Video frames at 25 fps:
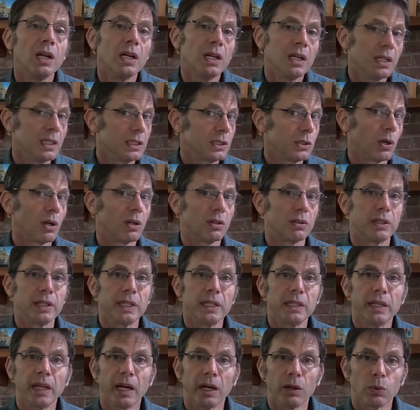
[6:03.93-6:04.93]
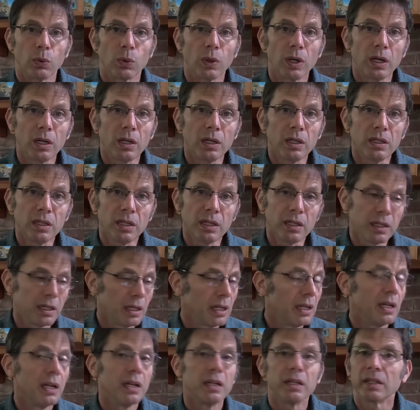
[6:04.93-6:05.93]
So I'll read that word,
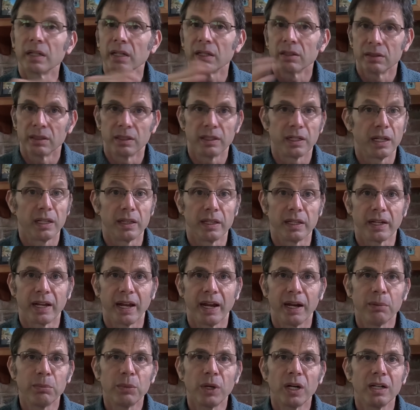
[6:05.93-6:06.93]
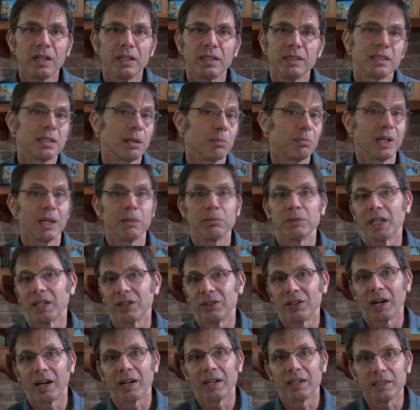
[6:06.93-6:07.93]
look at the camera. Sometimes I
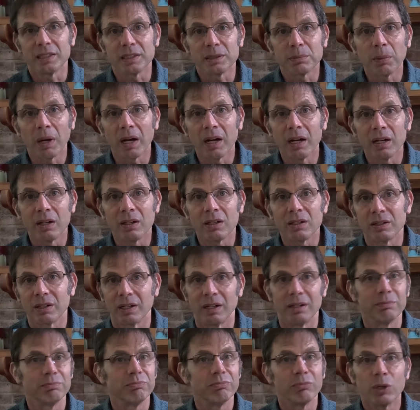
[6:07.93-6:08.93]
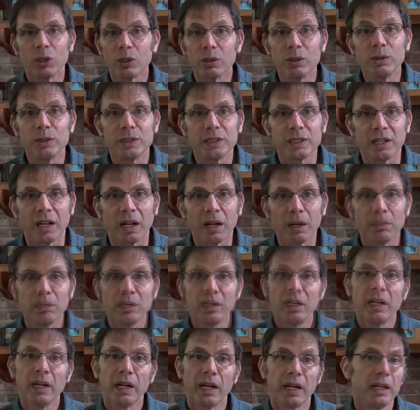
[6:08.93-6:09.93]
try to smile or loosen up,
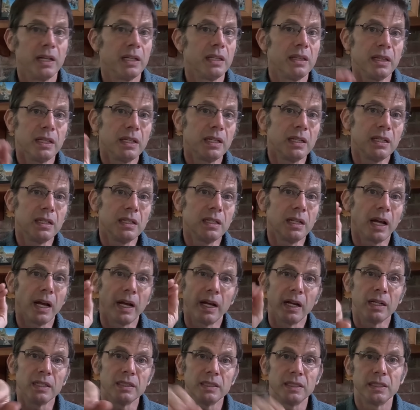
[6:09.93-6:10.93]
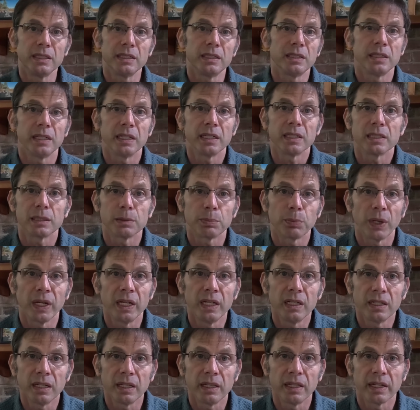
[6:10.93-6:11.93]
and then I just
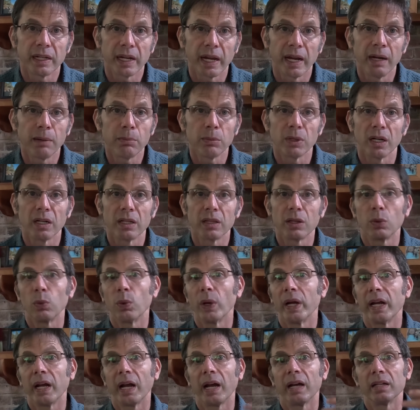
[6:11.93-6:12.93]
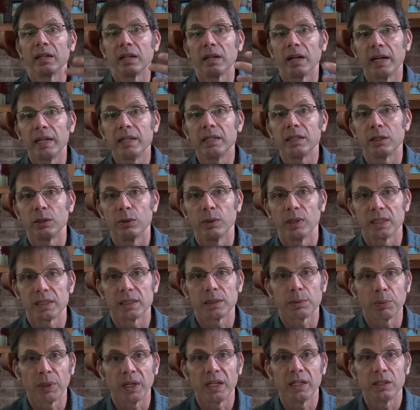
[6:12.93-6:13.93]
explain to the camera the way I'd like to
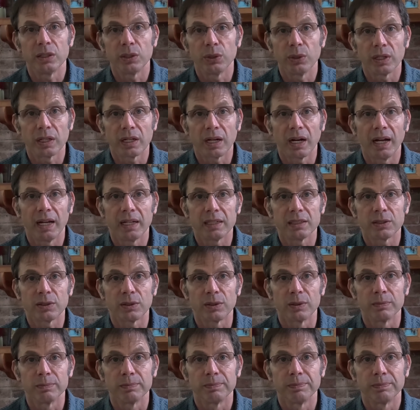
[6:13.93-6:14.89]
explain to a classroom.